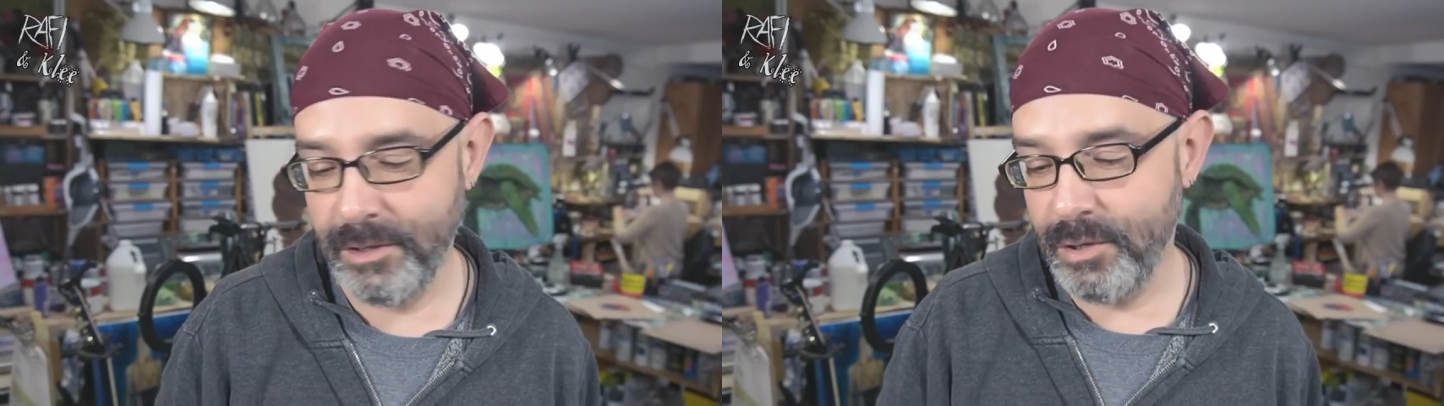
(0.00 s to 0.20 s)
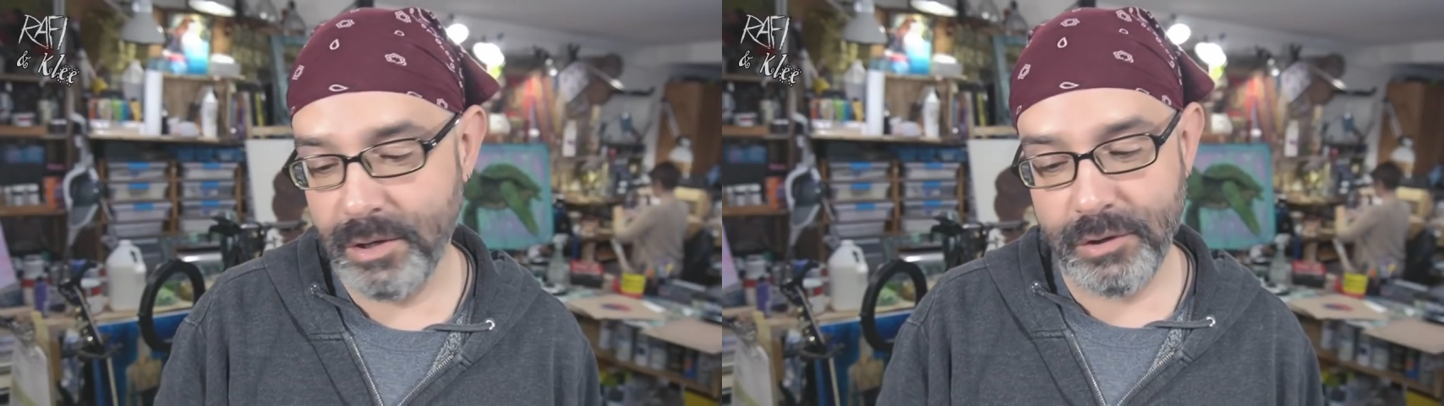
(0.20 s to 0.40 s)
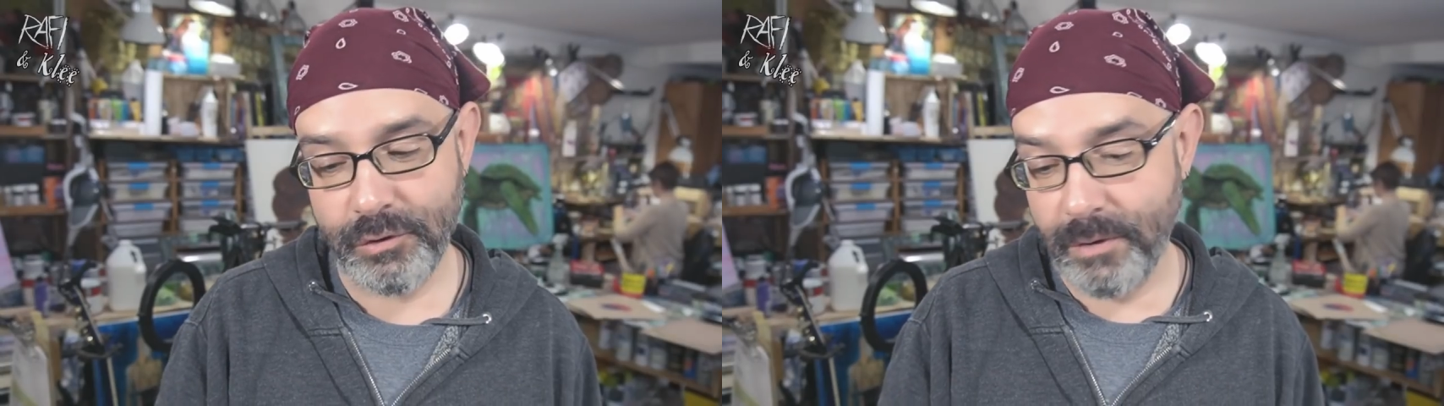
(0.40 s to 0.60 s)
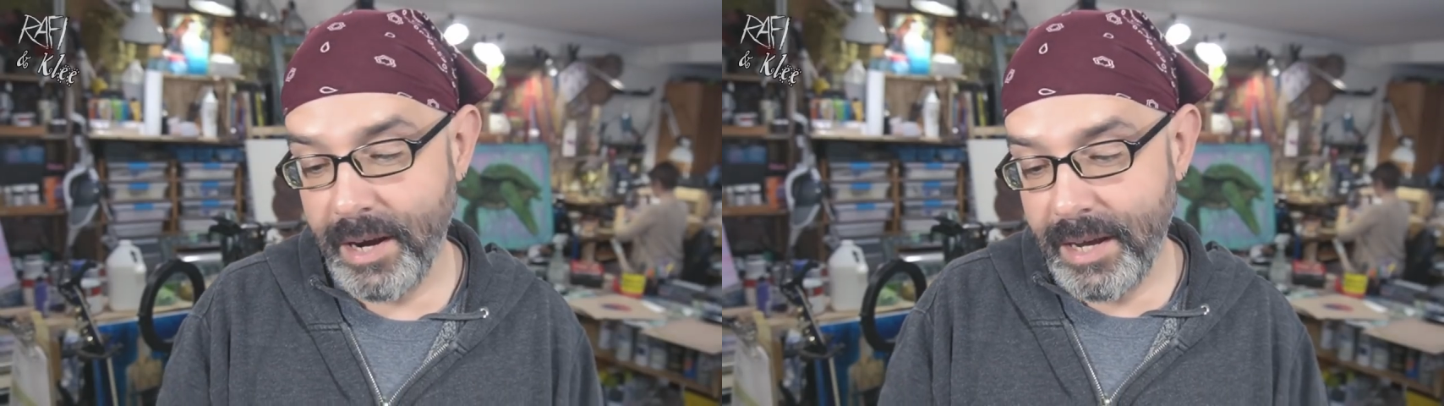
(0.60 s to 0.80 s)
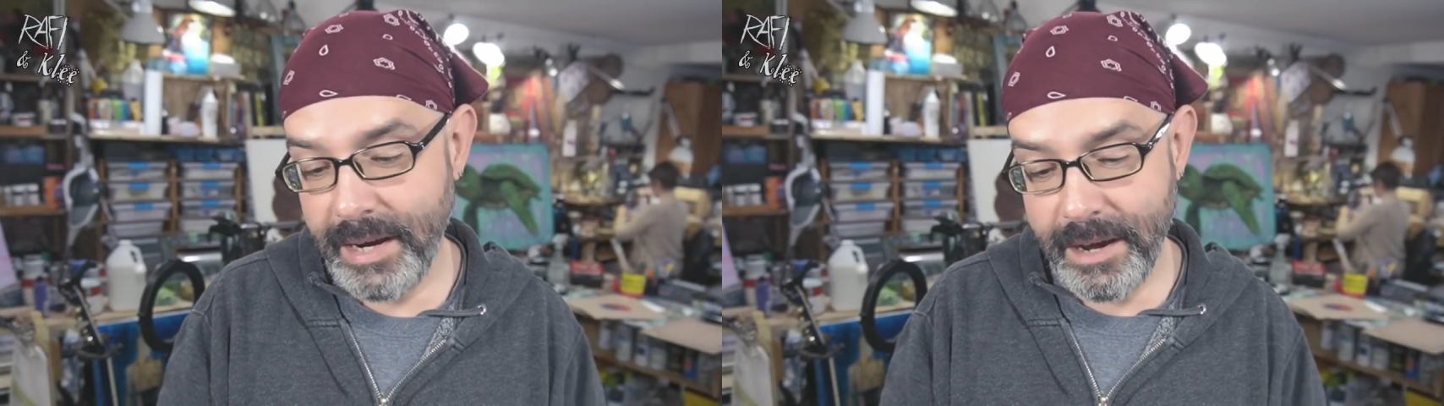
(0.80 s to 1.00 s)
You could
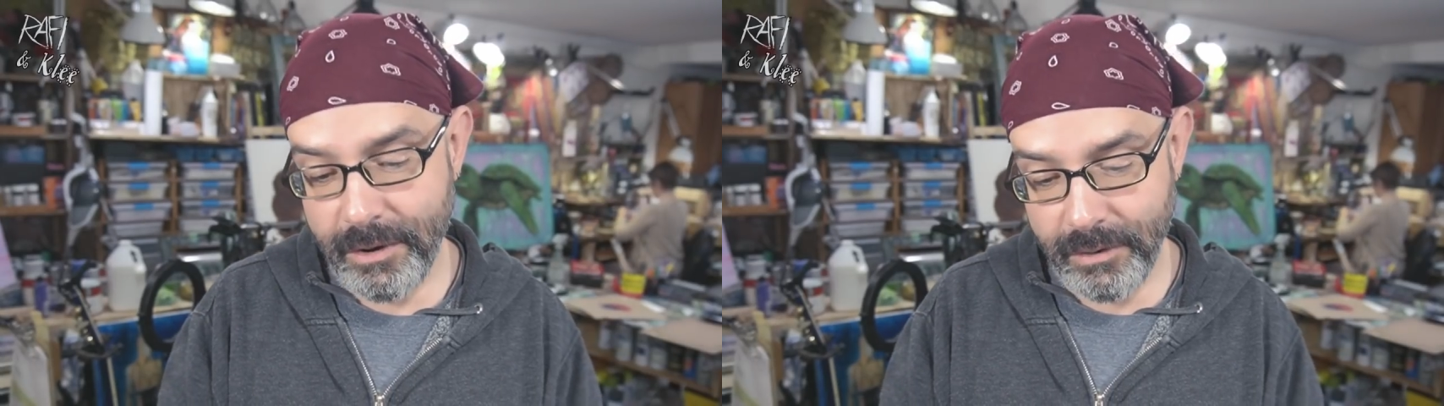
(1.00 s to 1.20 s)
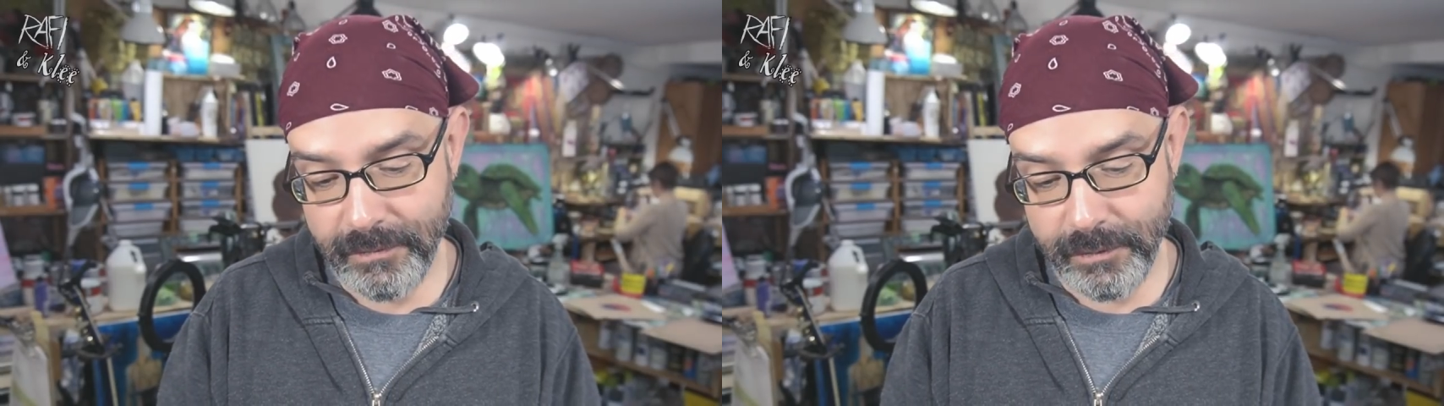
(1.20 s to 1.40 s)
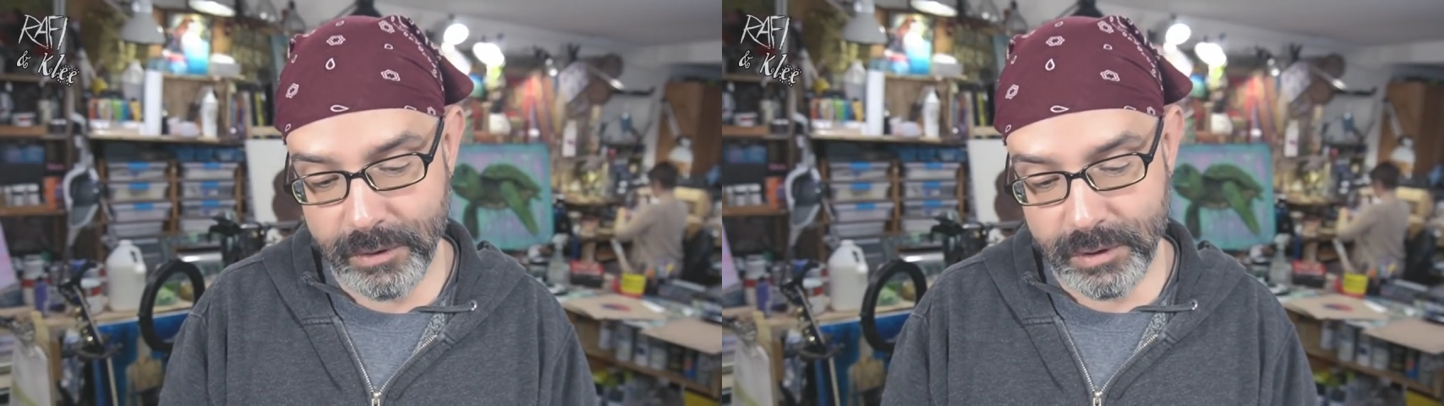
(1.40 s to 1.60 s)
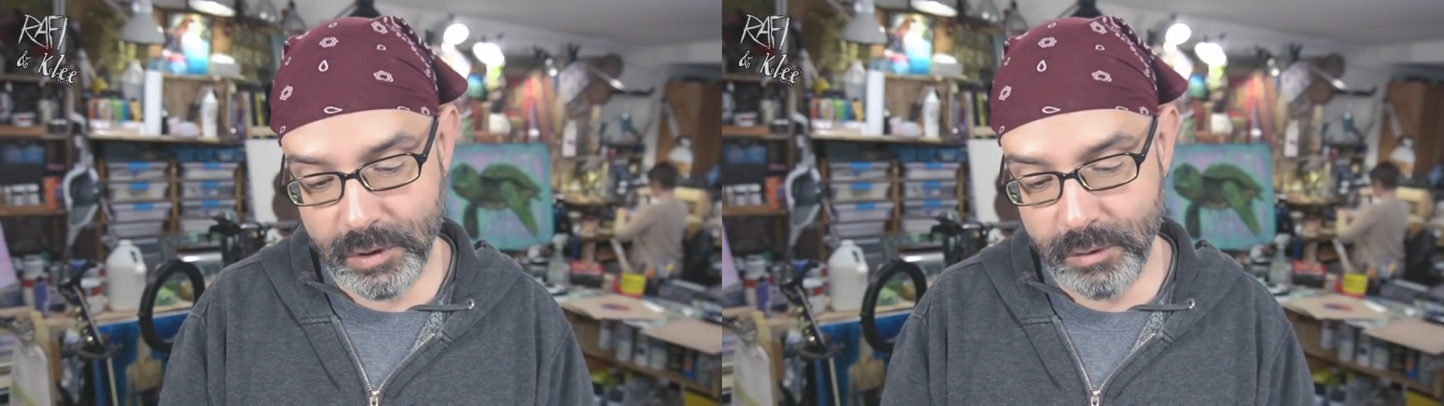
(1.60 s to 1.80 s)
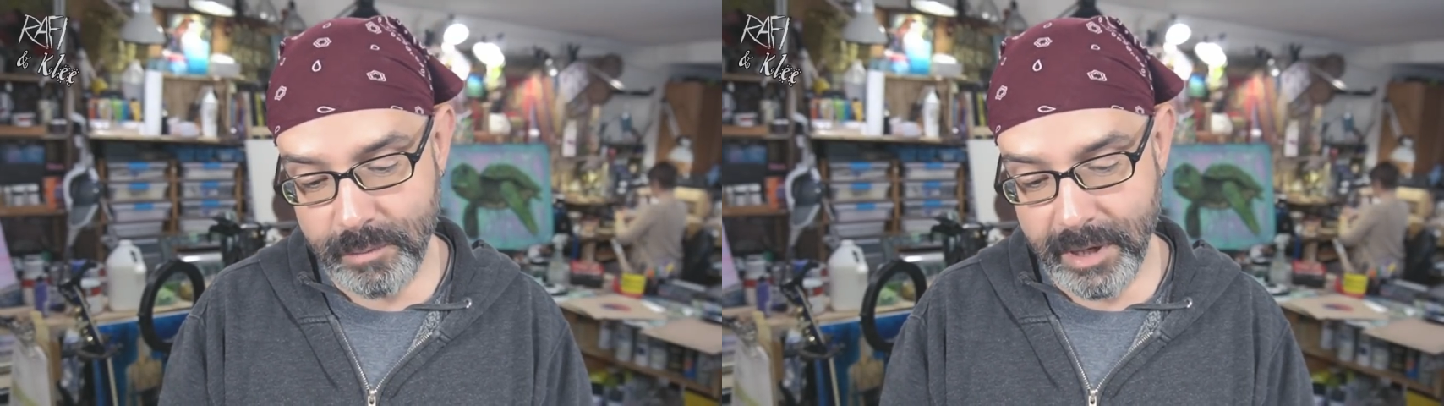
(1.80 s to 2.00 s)
try it out for
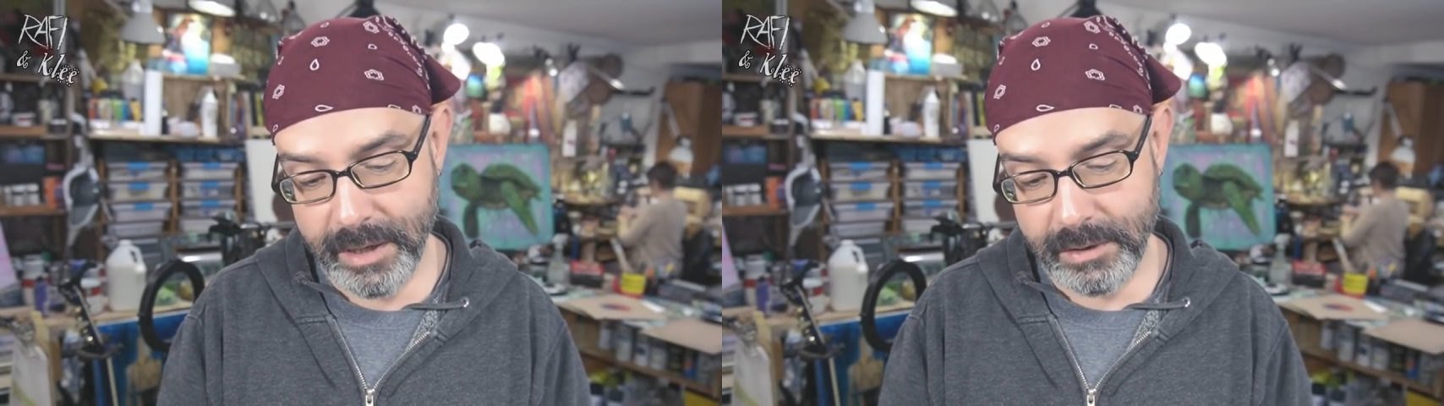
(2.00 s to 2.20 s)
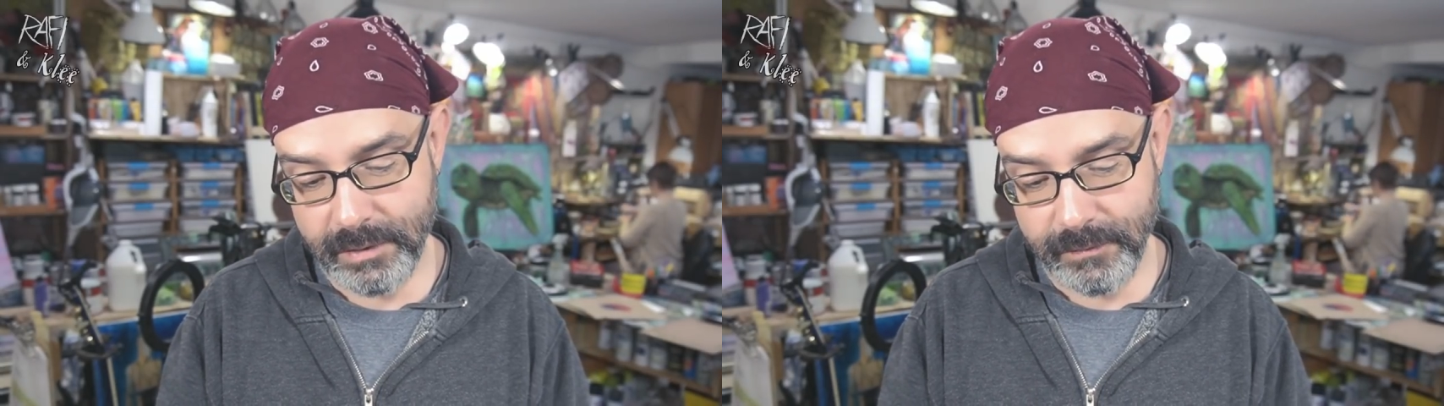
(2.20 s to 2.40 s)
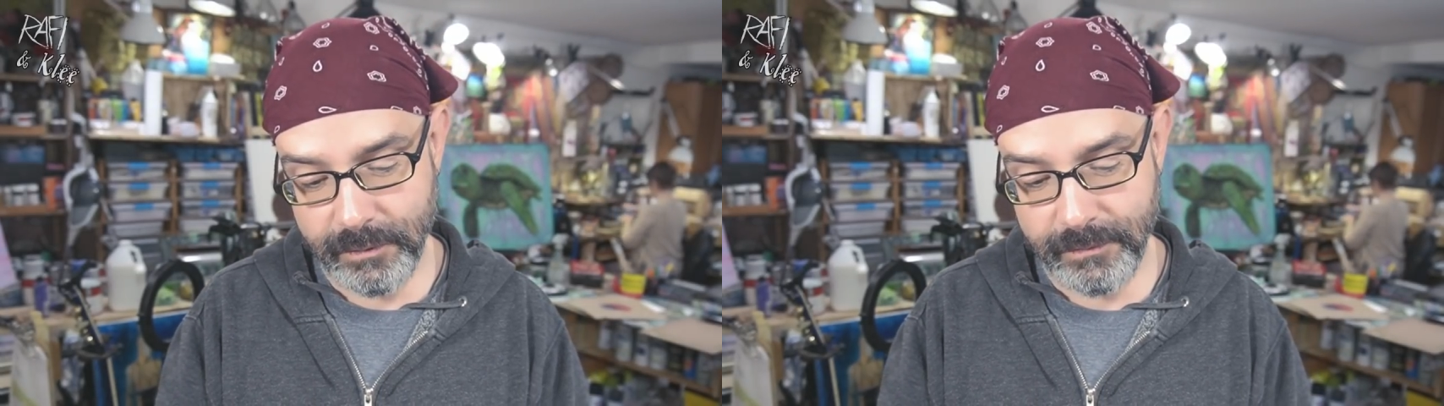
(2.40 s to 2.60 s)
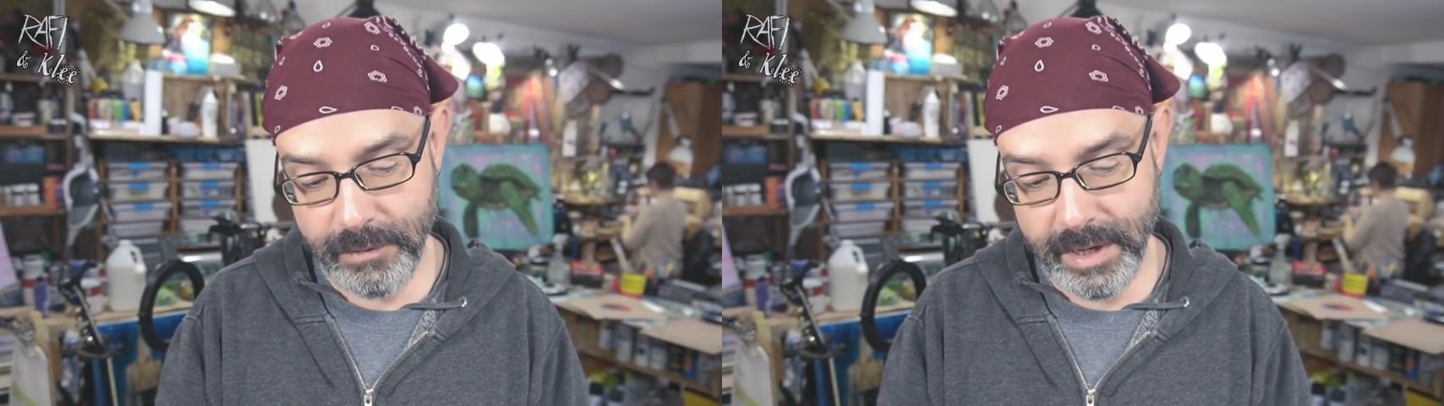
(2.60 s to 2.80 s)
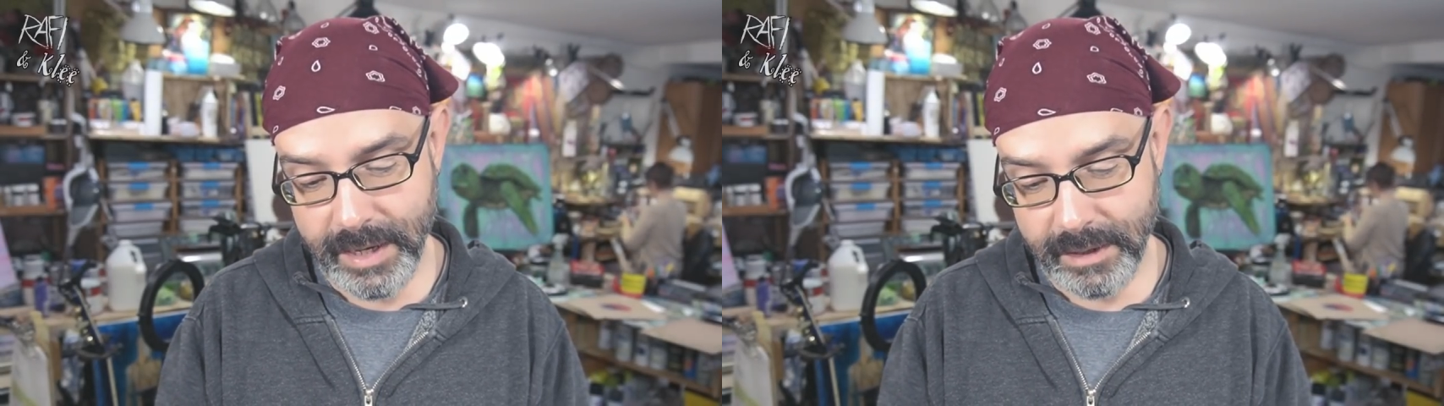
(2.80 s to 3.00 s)
two months for free.